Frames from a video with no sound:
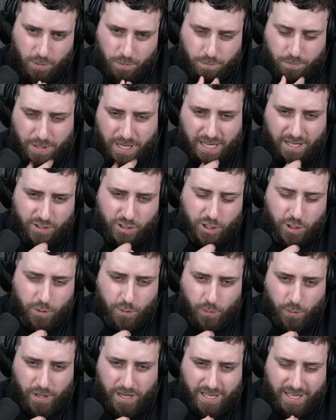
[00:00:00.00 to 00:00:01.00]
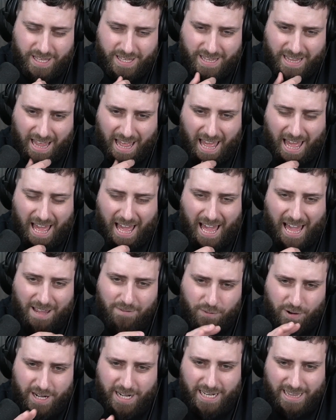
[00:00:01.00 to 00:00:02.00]
Pikachu, I
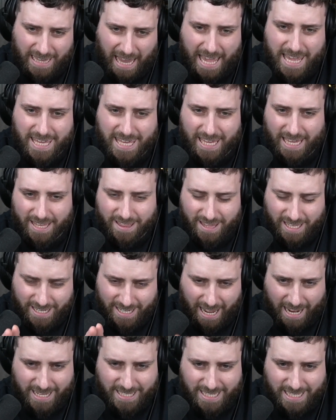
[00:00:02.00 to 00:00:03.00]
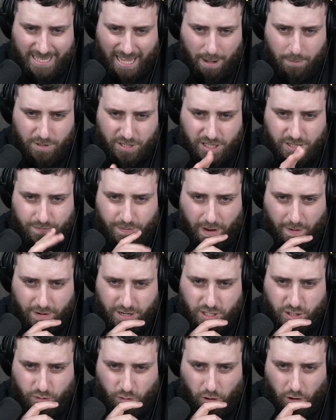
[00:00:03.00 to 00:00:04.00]
really like it. The 90 damage is very
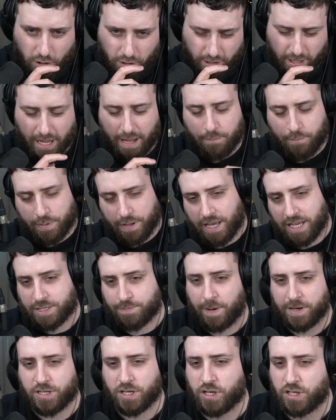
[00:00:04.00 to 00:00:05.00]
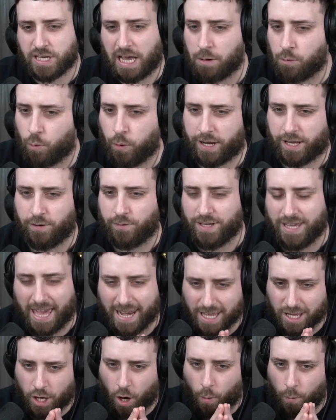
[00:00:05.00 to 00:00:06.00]
strong, especially because of how quick you can get
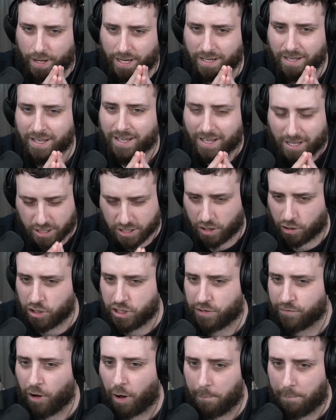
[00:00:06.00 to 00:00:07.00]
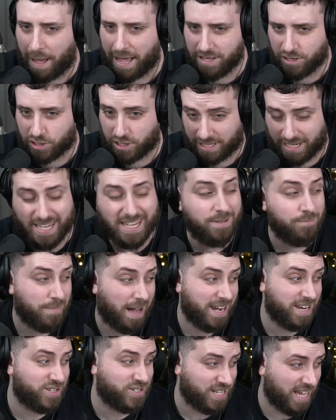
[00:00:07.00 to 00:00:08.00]
it going. As long as you've got bench, and he
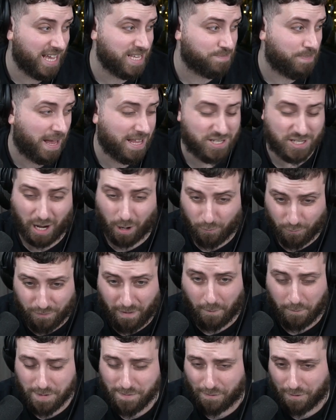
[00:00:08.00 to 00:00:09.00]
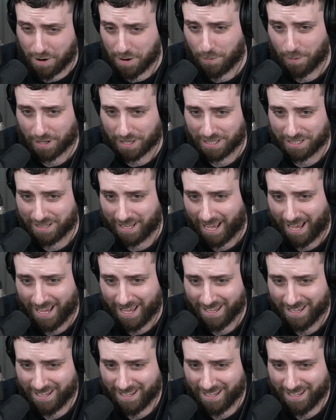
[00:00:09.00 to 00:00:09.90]
managed to get his bench out very, very quickly there.